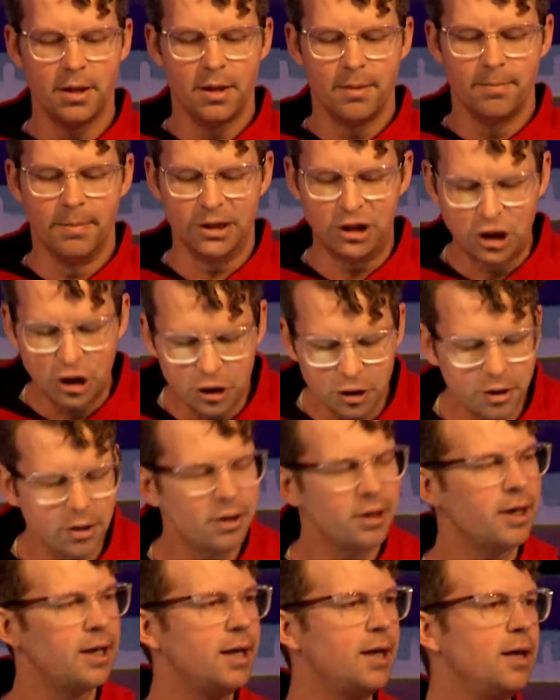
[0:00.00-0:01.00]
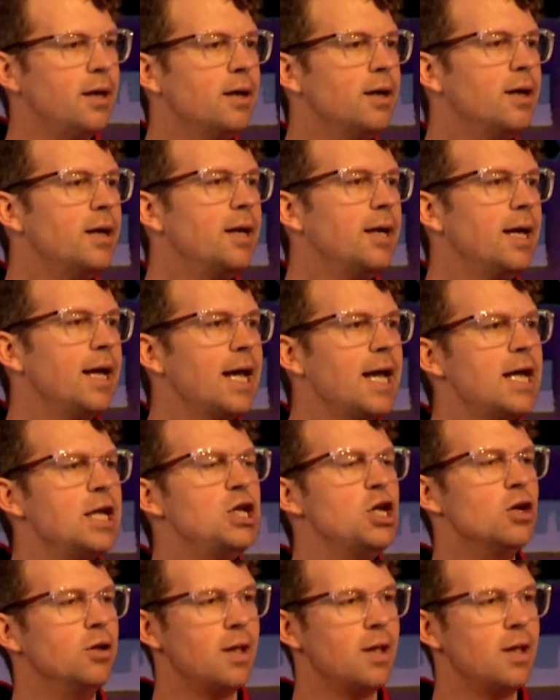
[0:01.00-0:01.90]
maturity in you.